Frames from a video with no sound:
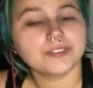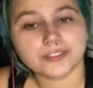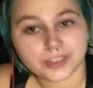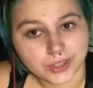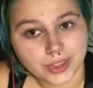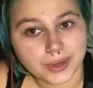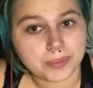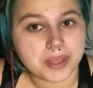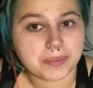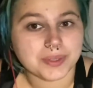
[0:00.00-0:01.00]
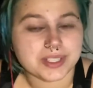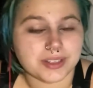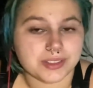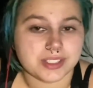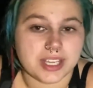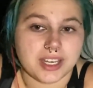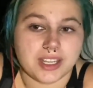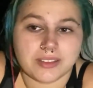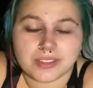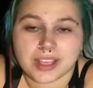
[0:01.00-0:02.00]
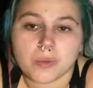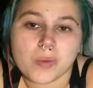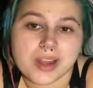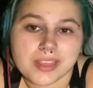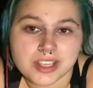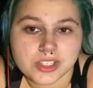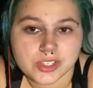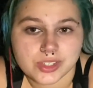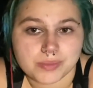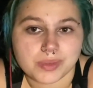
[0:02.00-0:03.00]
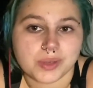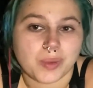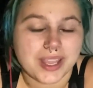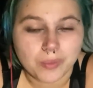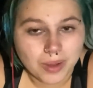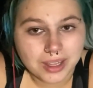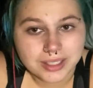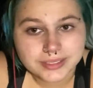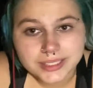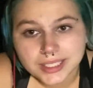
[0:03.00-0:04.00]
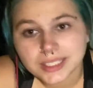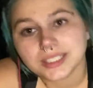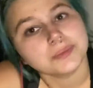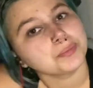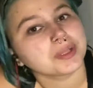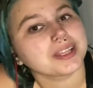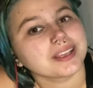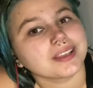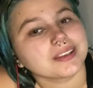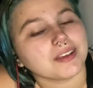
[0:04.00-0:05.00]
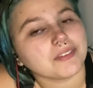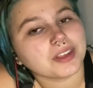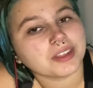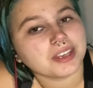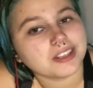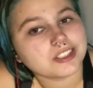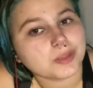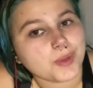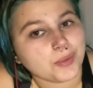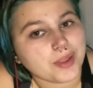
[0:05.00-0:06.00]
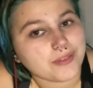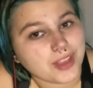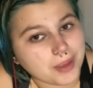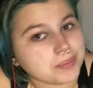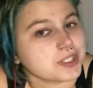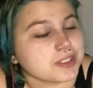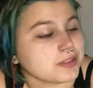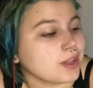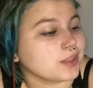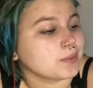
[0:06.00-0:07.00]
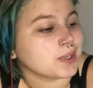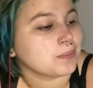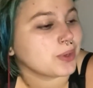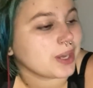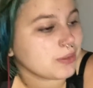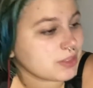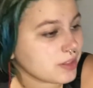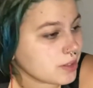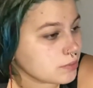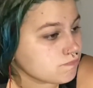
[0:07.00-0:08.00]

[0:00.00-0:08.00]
further people's understanding of, like, where they should be weight-wise. But, like, it definitely needs to be revamped. That's all I'm gonna put out there.